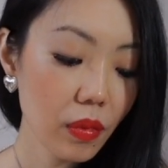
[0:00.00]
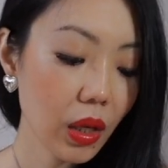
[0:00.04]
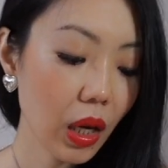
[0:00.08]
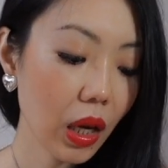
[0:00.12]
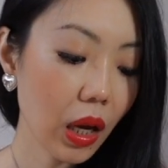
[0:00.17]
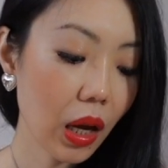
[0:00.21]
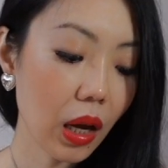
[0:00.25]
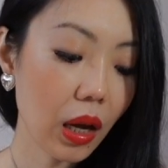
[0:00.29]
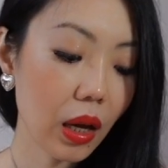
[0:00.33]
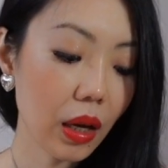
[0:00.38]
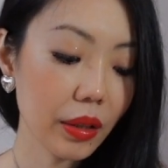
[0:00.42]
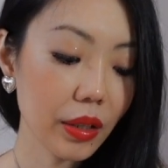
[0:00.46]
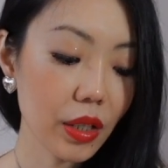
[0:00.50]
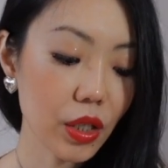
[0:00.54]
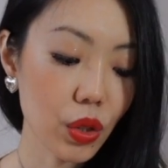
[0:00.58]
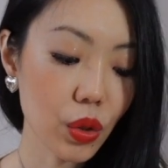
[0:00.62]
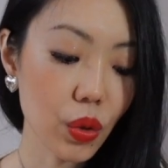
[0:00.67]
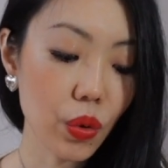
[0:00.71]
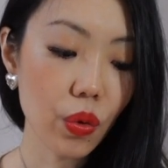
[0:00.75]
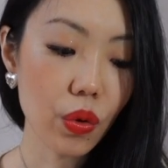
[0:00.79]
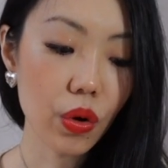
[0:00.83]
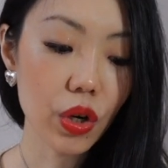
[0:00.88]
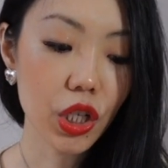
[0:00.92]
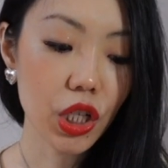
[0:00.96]
Uh, this
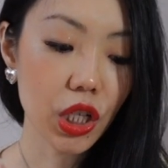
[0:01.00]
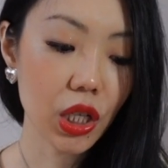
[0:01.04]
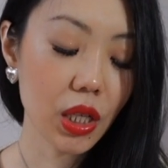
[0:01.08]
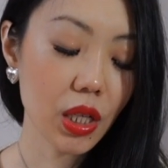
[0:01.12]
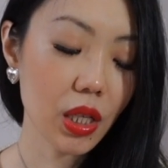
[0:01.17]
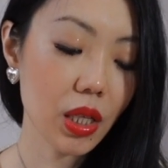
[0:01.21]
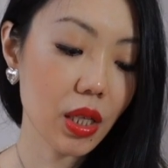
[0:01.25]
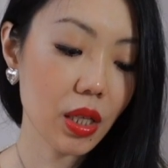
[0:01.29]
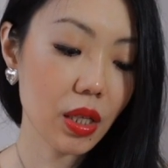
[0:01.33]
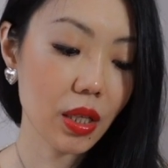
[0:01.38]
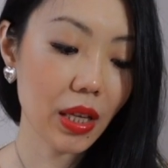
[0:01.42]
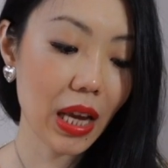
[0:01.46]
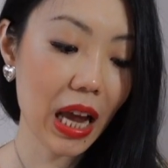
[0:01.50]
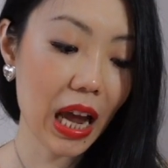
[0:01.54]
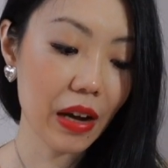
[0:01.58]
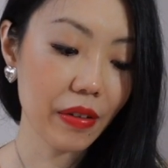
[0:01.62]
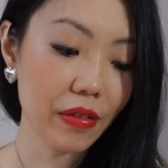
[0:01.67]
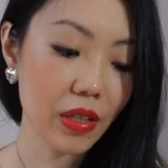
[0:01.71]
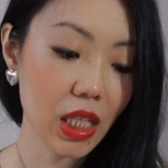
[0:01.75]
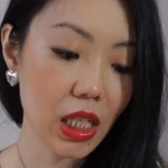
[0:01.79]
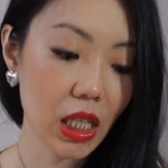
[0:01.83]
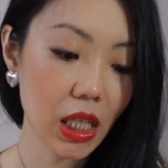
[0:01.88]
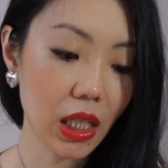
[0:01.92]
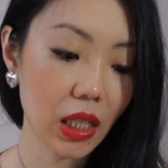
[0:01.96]
gorgeous
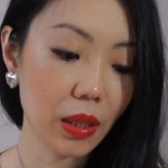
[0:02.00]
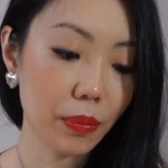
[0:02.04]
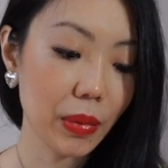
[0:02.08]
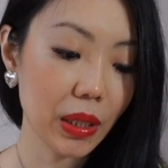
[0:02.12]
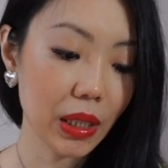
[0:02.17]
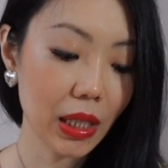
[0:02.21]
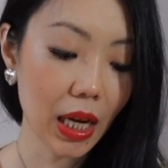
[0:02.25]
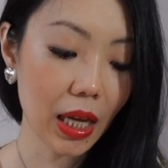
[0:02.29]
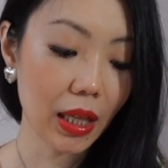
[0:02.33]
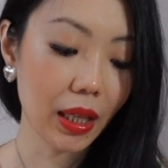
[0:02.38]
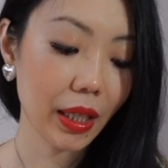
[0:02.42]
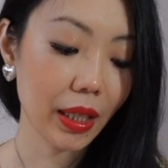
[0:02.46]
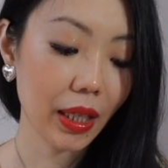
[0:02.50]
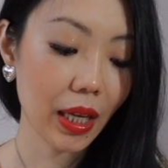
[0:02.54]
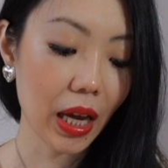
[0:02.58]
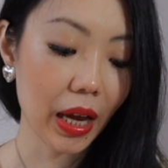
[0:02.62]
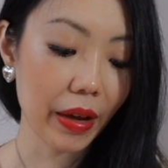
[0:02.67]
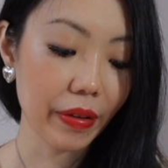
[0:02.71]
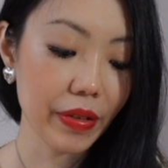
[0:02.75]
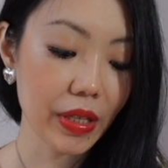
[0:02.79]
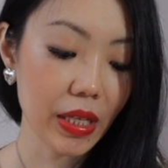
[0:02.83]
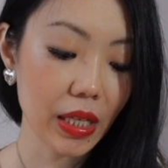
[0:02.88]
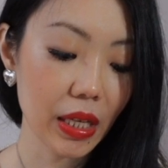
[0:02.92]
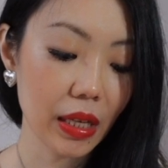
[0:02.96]
calfskin, metallic
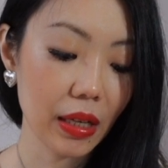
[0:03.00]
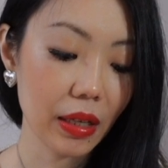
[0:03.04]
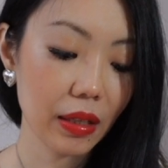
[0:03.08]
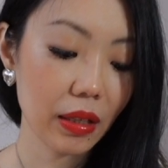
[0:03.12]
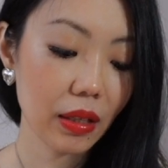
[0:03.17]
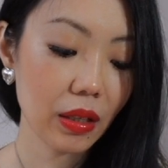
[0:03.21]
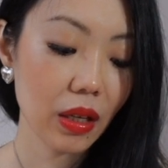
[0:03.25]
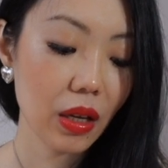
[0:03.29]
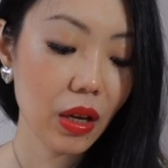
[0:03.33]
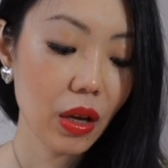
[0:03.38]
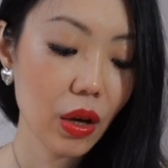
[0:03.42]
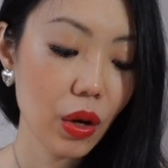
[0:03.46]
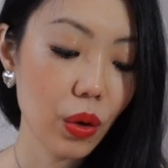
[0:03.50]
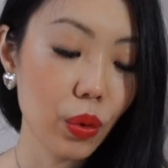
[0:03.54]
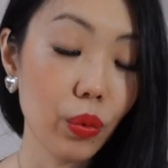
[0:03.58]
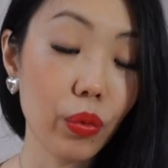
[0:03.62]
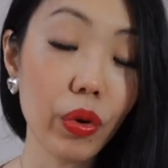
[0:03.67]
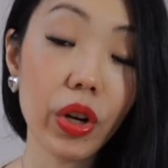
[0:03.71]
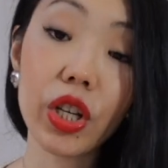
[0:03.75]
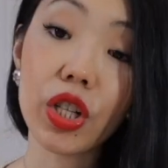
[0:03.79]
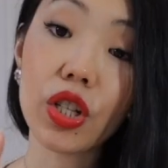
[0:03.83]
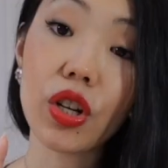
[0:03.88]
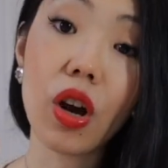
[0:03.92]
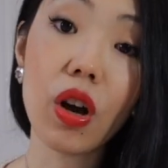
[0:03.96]
calfskin,
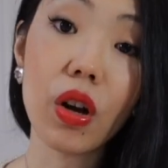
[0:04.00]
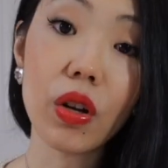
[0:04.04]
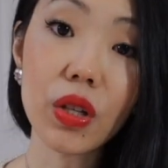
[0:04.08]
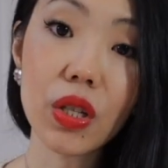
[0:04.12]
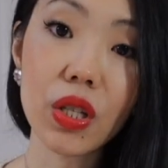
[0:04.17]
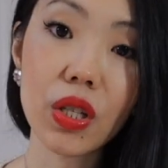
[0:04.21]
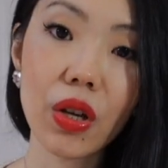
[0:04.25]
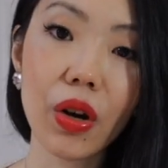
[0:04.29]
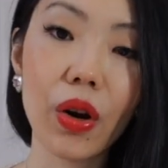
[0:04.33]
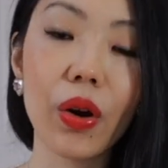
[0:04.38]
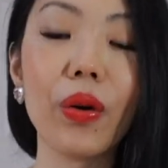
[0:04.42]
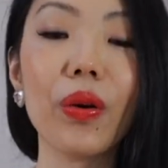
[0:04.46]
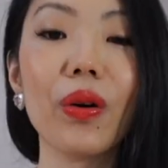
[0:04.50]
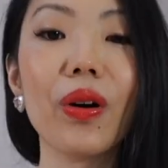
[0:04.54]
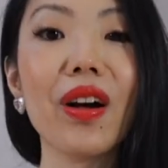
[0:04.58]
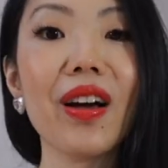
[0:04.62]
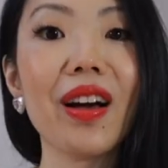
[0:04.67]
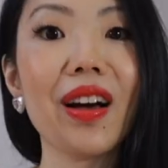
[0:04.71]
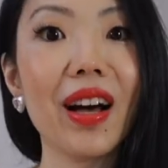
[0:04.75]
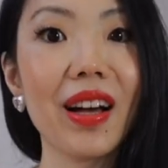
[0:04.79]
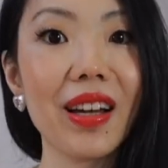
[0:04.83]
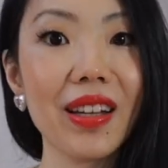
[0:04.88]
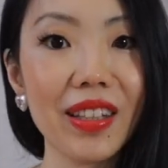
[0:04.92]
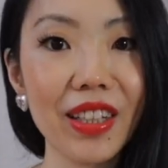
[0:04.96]
which also,
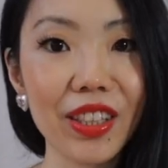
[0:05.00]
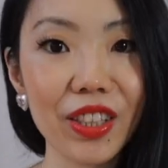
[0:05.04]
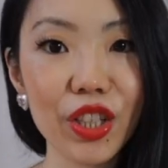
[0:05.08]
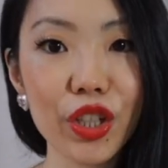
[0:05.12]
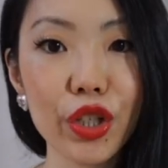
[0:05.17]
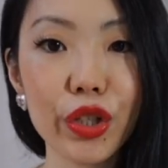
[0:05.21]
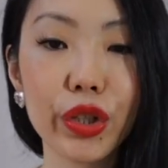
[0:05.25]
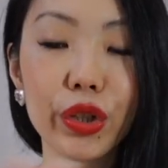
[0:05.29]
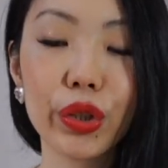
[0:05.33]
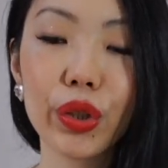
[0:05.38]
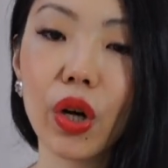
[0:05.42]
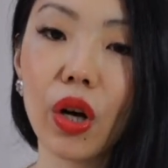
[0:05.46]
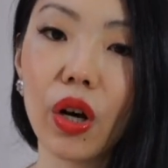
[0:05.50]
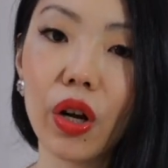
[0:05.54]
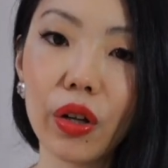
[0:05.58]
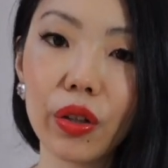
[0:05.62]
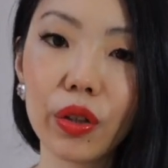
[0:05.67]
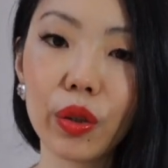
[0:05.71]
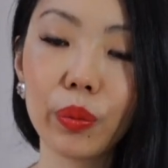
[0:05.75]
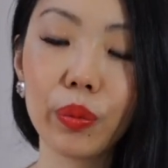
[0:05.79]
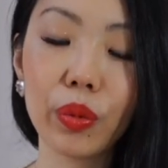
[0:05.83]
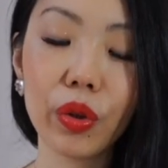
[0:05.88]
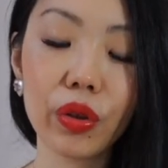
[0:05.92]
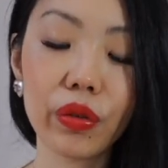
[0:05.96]
in addition to all
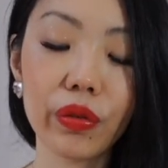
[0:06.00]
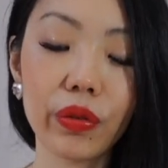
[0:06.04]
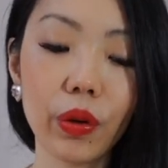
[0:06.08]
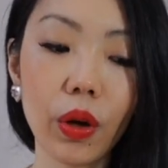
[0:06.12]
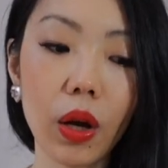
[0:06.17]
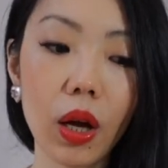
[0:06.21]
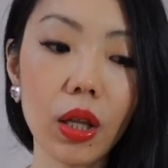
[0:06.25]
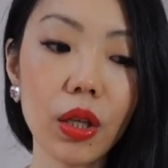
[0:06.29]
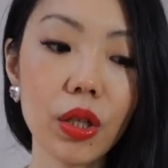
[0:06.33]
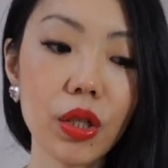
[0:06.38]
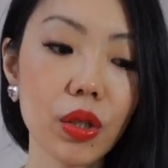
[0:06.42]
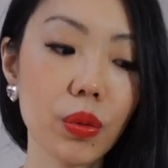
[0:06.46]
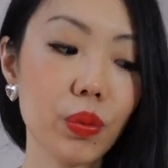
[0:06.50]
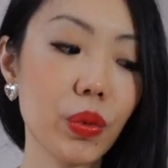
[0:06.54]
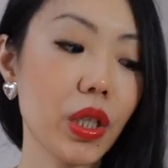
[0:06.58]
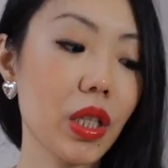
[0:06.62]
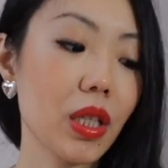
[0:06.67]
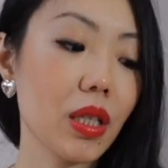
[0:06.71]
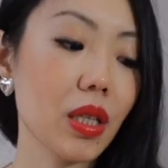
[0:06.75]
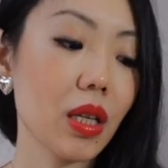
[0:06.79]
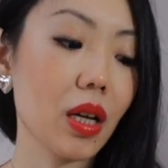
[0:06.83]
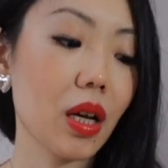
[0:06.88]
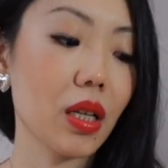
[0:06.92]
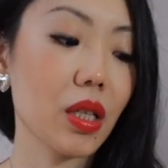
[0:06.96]
the beautiful colors we
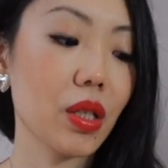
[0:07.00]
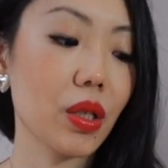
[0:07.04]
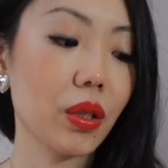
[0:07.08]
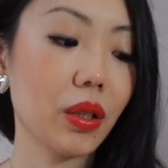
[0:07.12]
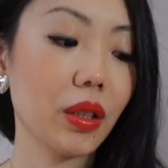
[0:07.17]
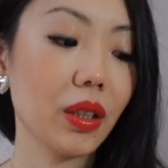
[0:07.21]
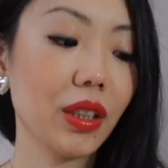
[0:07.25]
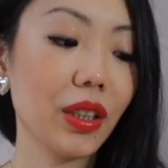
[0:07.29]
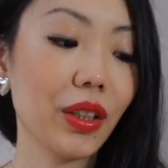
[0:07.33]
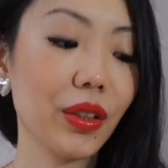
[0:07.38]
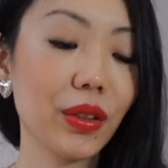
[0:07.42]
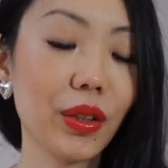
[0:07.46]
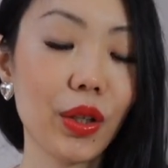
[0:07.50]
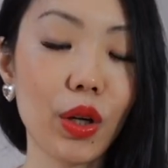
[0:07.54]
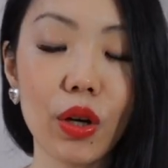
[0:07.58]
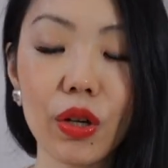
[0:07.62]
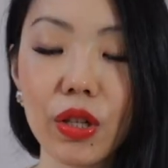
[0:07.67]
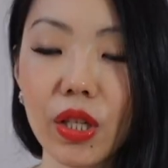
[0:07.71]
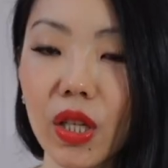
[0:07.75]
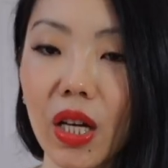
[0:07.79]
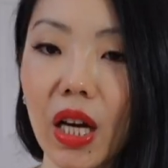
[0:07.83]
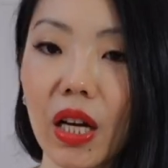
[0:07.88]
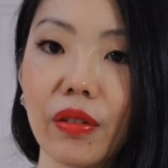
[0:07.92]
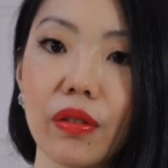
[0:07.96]
discussed earlier, they
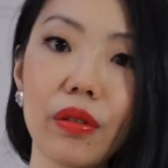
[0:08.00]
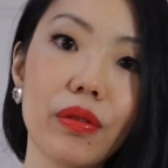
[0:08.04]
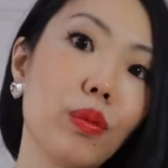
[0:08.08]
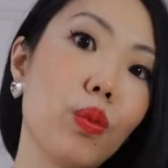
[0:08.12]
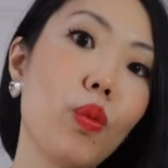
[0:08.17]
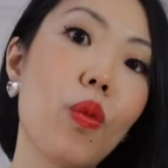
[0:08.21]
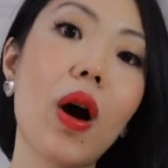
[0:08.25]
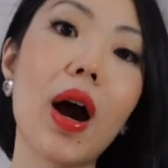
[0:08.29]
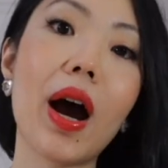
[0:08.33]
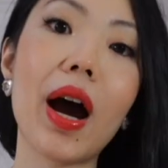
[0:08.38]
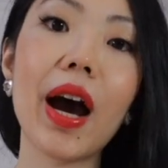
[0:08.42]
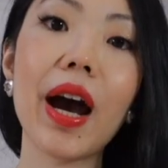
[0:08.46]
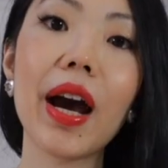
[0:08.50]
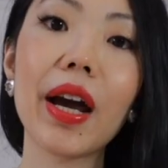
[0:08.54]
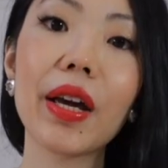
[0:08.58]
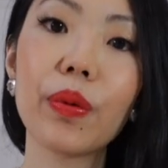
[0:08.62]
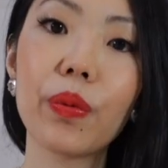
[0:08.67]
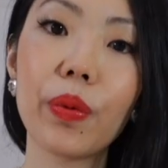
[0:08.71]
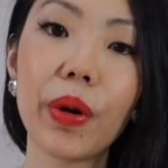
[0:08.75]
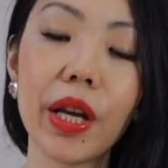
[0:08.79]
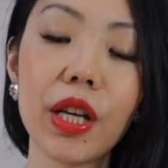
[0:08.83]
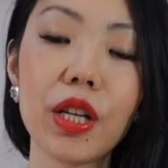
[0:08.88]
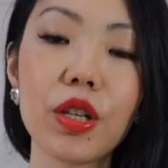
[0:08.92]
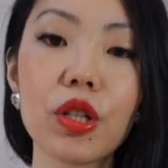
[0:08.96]
also have a wide
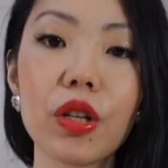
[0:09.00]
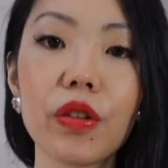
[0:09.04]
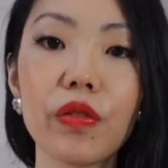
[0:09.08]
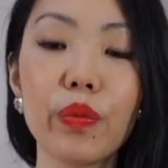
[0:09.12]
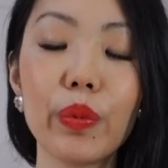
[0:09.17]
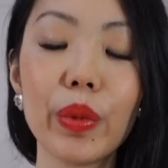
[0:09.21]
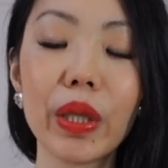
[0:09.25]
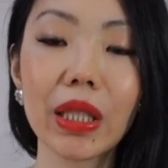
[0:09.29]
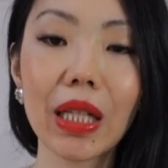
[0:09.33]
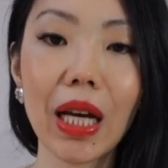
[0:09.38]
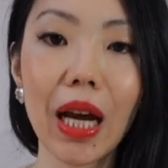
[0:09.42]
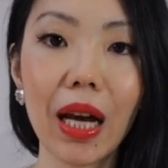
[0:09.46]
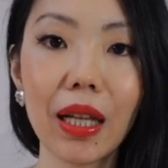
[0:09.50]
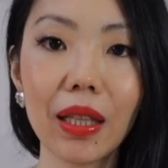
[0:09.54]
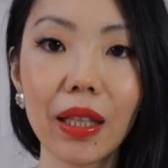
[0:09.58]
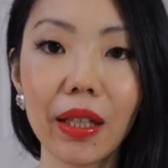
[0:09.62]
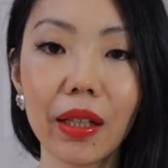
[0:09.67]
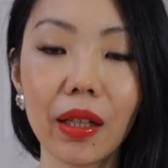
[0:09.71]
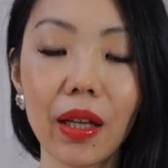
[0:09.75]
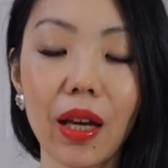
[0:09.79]
range of metallic